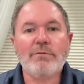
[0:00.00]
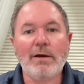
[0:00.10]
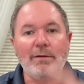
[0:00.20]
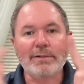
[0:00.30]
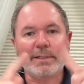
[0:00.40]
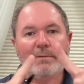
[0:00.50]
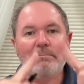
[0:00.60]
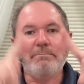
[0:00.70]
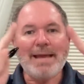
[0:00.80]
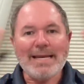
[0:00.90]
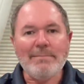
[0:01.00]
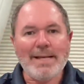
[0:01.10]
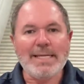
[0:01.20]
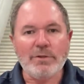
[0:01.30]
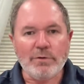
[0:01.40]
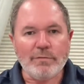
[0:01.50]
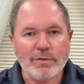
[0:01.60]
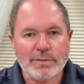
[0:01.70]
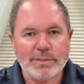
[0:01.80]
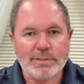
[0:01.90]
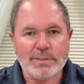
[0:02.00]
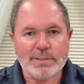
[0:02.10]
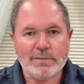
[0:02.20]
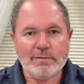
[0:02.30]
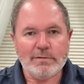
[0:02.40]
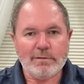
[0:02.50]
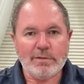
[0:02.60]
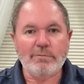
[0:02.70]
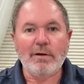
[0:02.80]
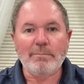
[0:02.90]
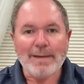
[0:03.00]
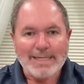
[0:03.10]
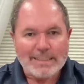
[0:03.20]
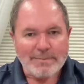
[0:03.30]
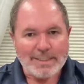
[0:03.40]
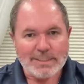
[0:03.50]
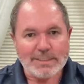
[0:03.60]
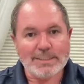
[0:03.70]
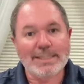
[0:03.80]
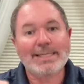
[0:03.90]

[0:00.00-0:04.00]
throughout many, many universes, throughout many dimensions.